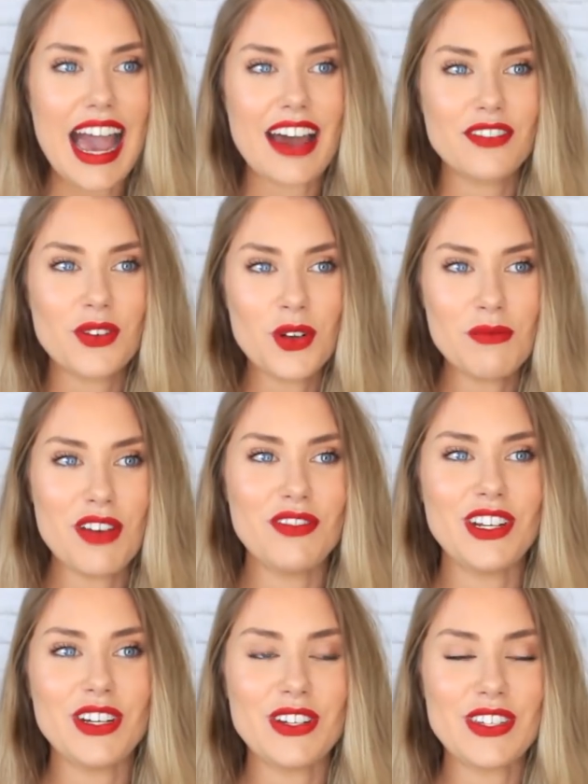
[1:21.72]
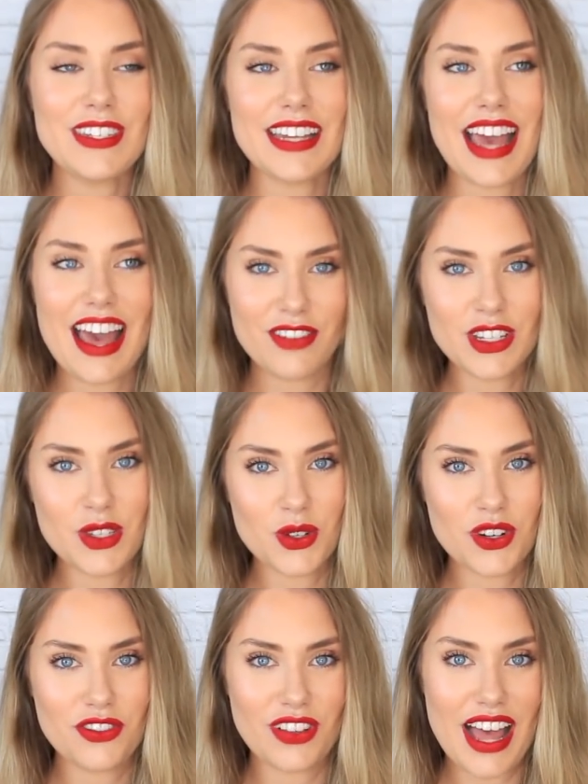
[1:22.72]
out of all my videos to ever
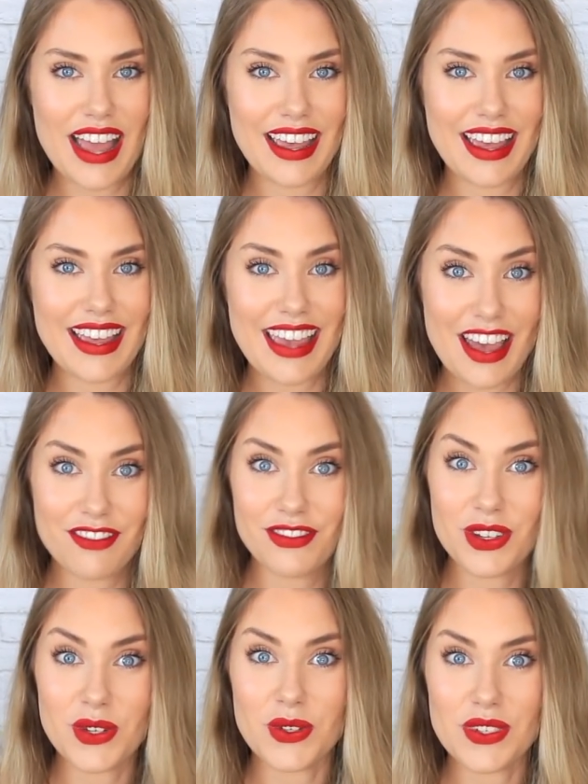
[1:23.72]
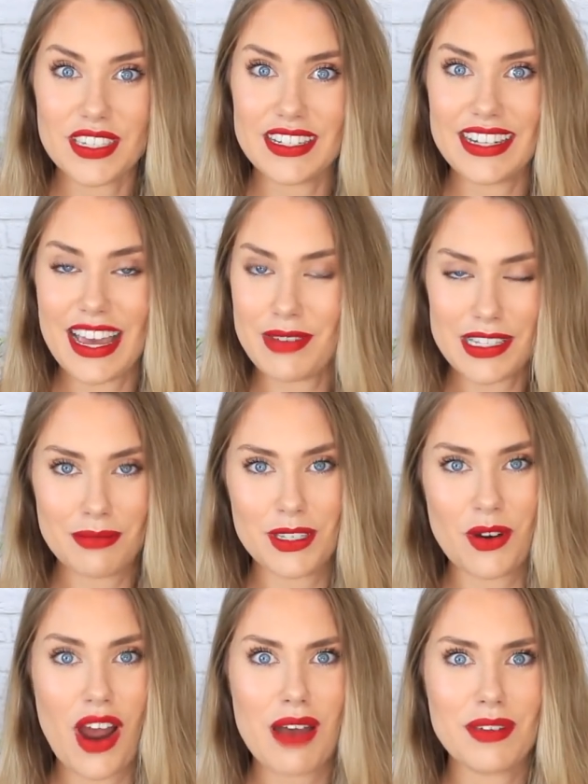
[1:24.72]
sort of like get views and get me
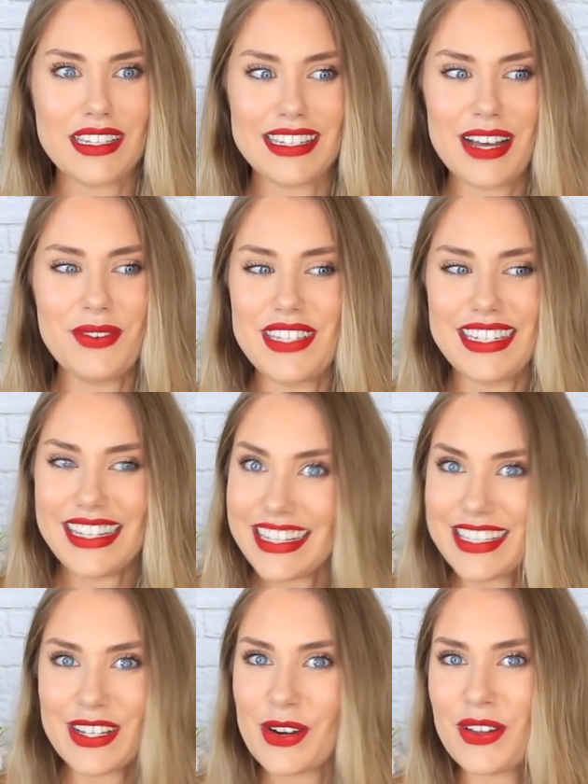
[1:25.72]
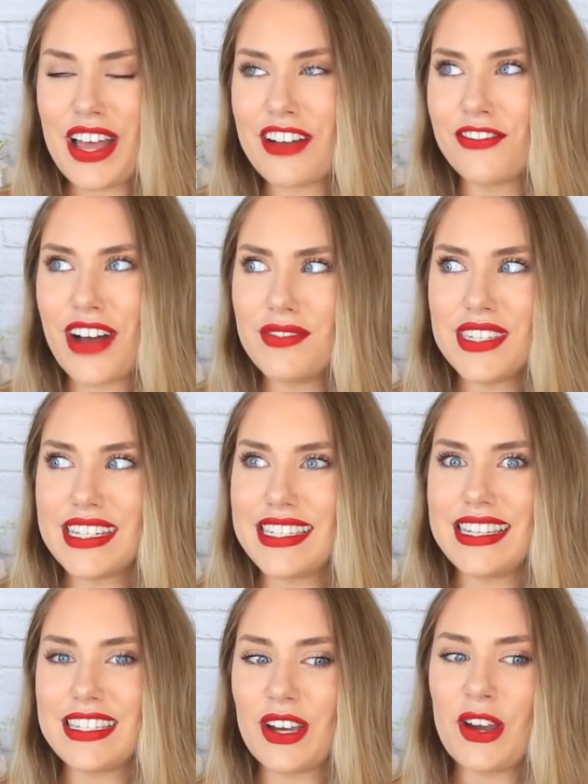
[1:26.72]
subscribers, and that was years ago, like
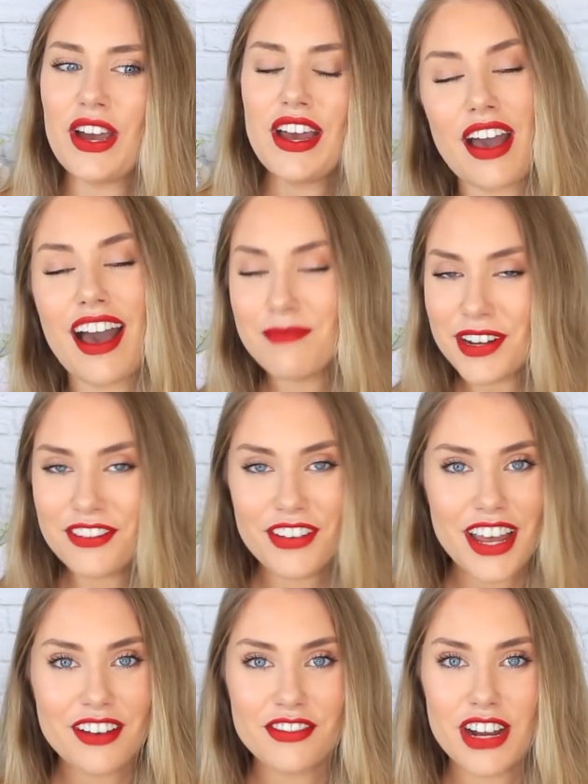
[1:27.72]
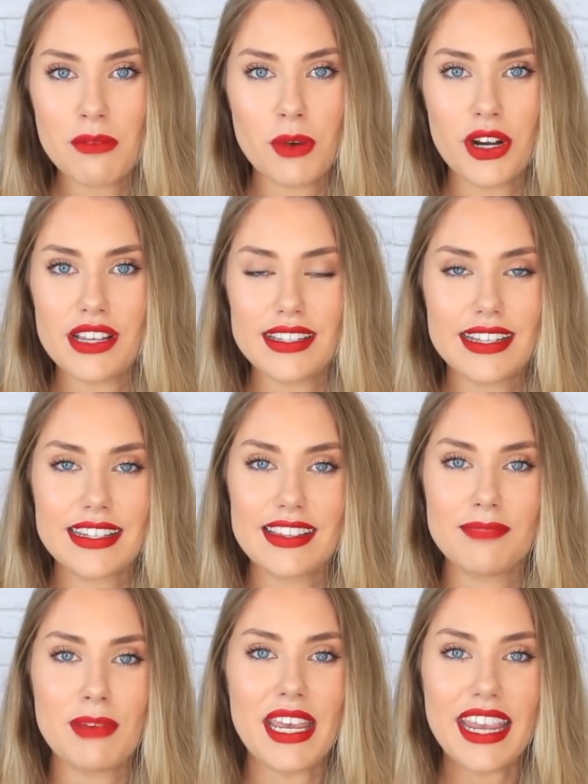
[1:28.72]
5-6 years ago. I've been a fan of Frank Body since
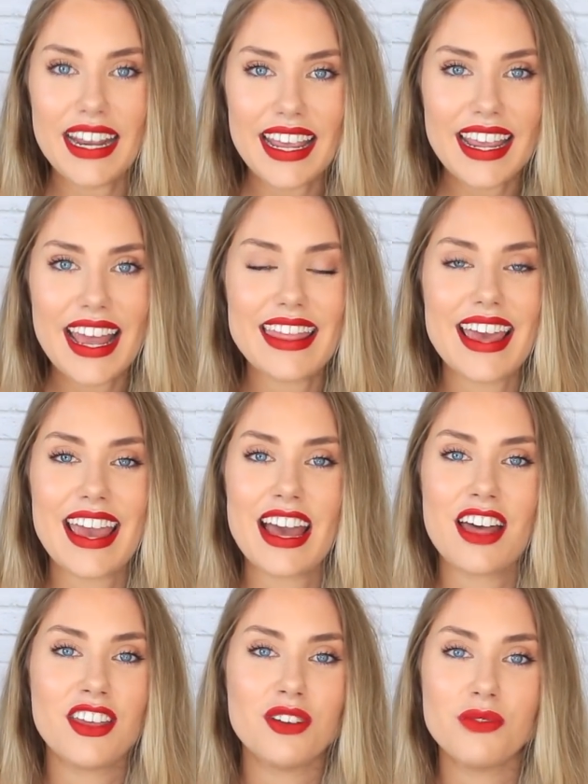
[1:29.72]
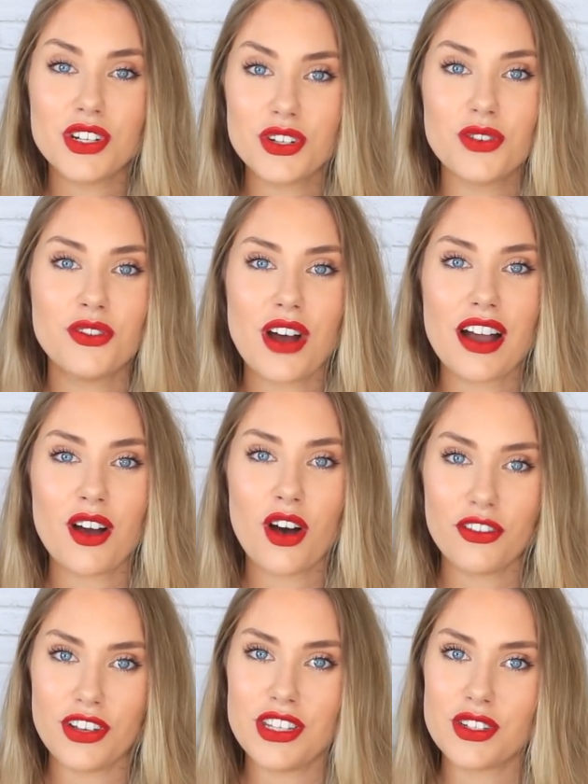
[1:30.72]
the beginning. They are the original
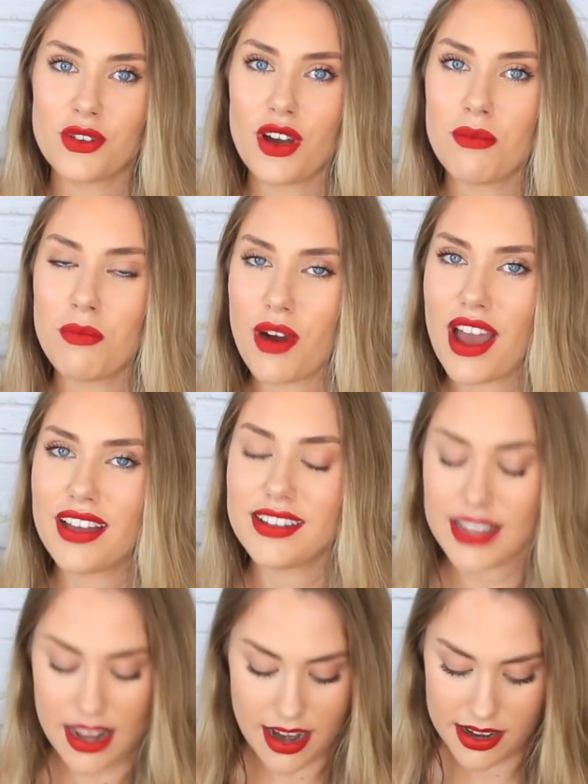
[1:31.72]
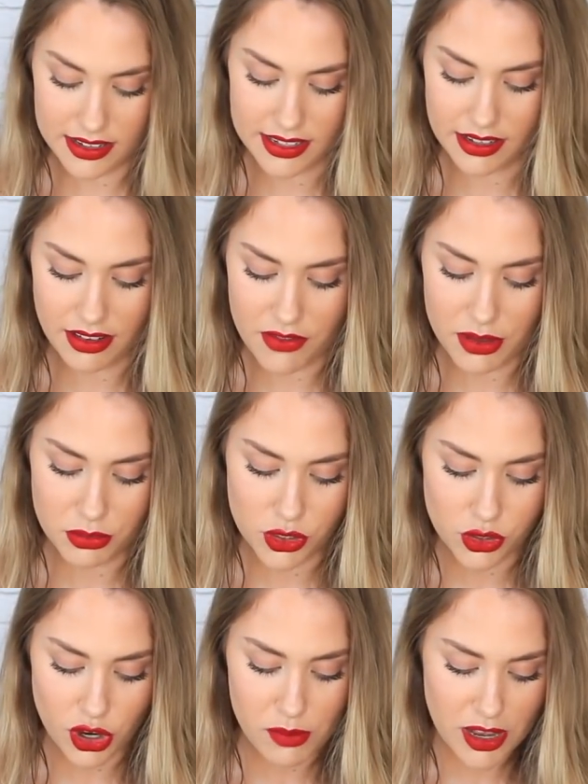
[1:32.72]
coffee scrub brand and I just love them
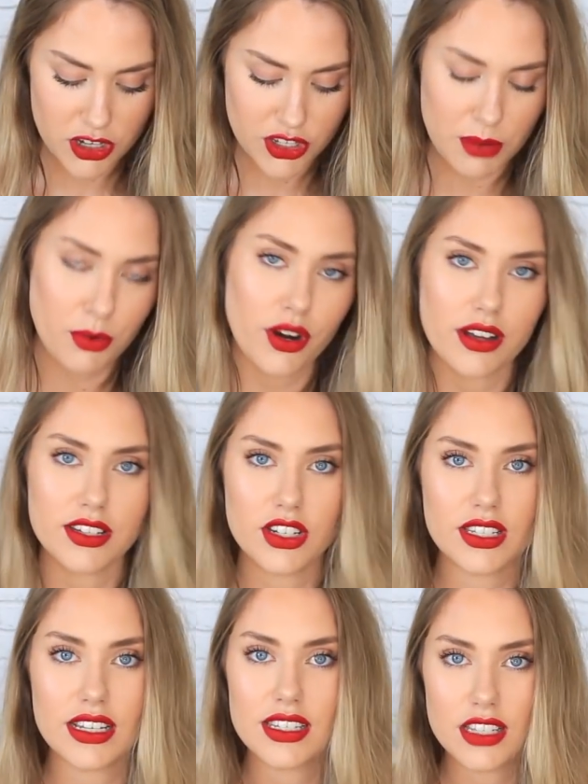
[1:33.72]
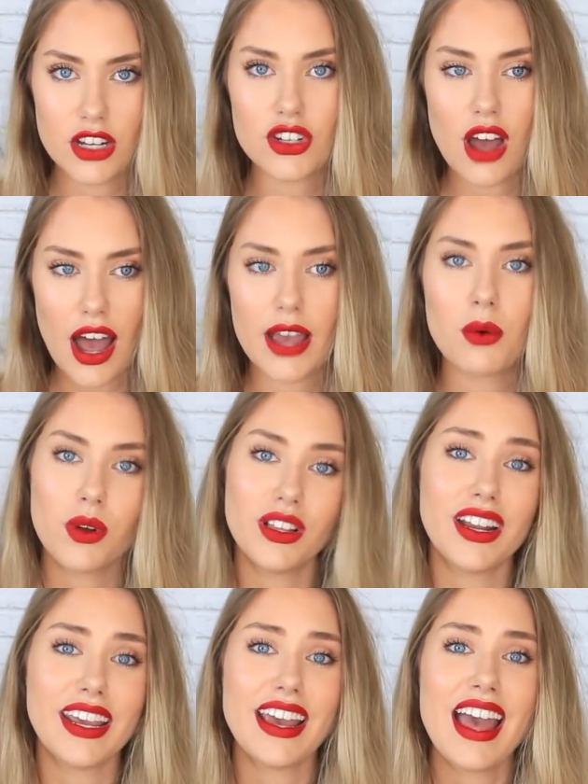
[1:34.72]
so much. Their products just are such high
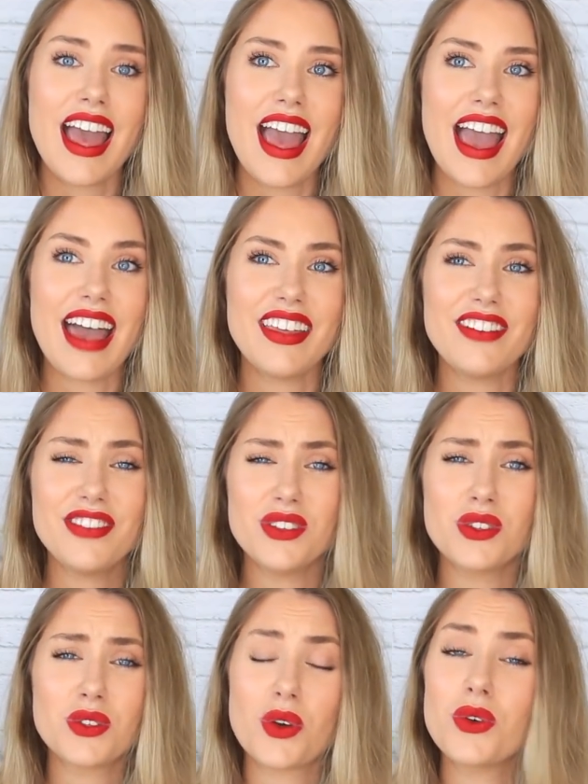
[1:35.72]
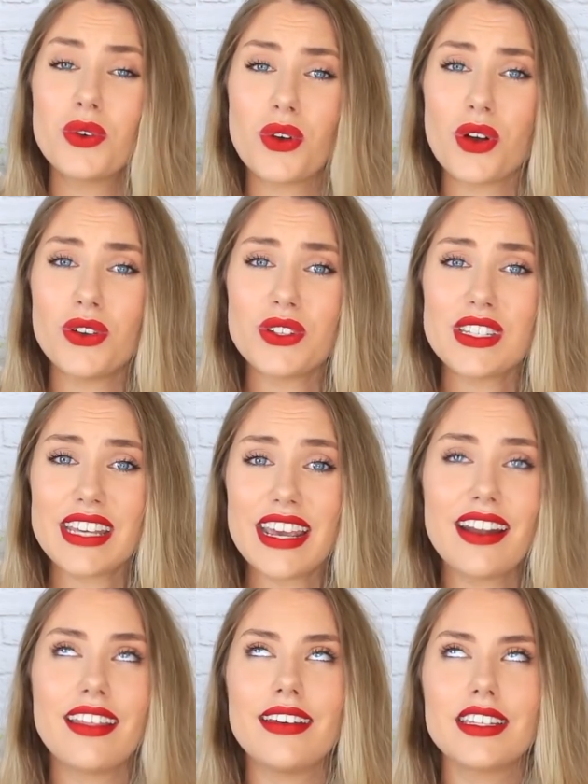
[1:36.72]
quality and they feel so good on your
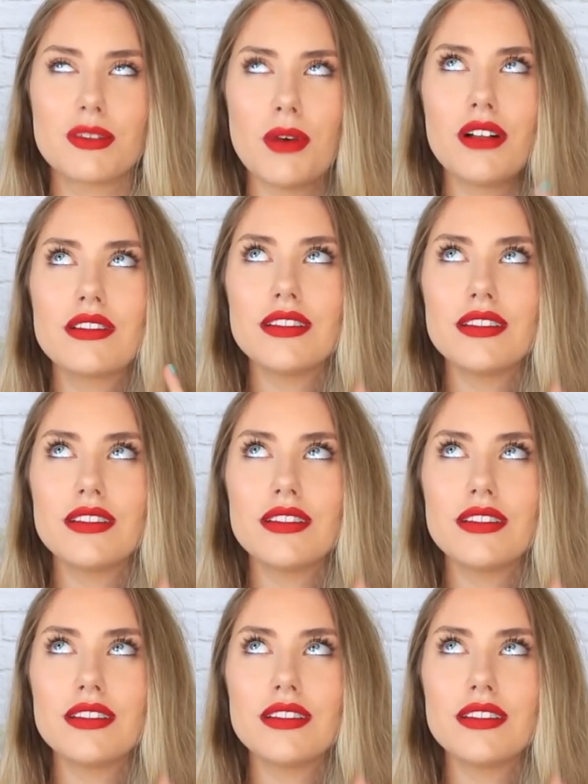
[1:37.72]
skin and they smell